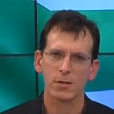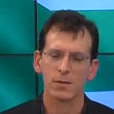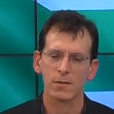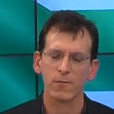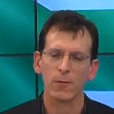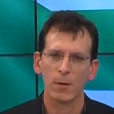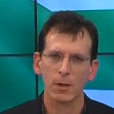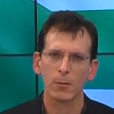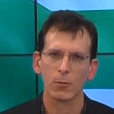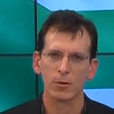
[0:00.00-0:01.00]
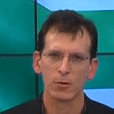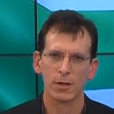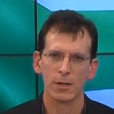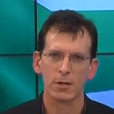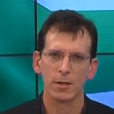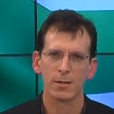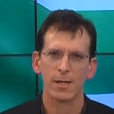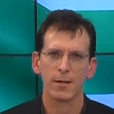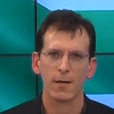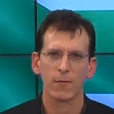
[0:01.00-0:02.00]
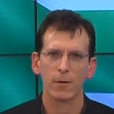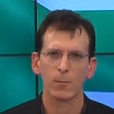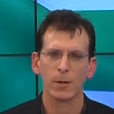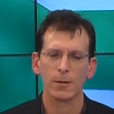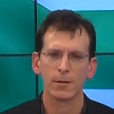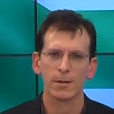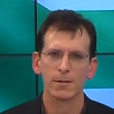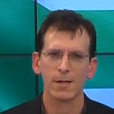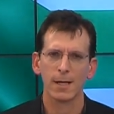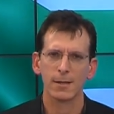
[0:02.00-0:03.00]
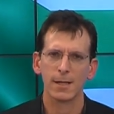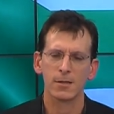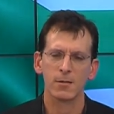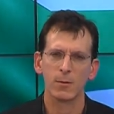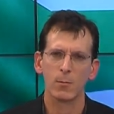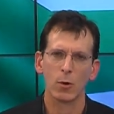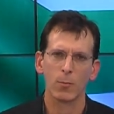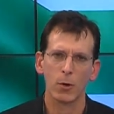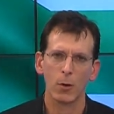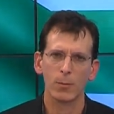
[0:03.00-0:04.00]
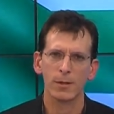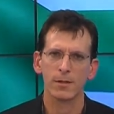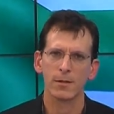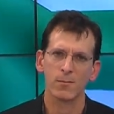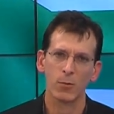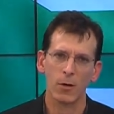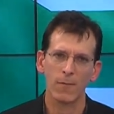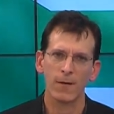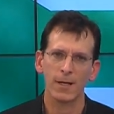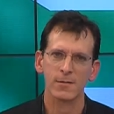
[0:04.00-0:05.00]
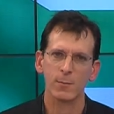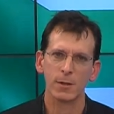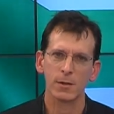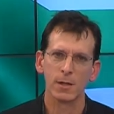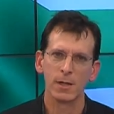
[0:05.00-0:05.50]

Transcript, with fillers: is from the liberal tradition in South African politics and tends to be more pro-business, pro-investment,